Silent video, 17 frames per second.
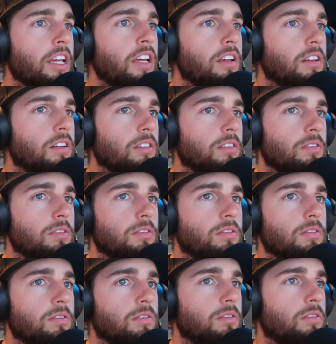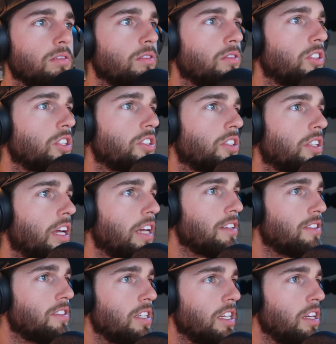it. Just a
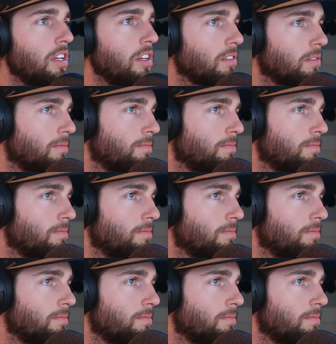nice Z.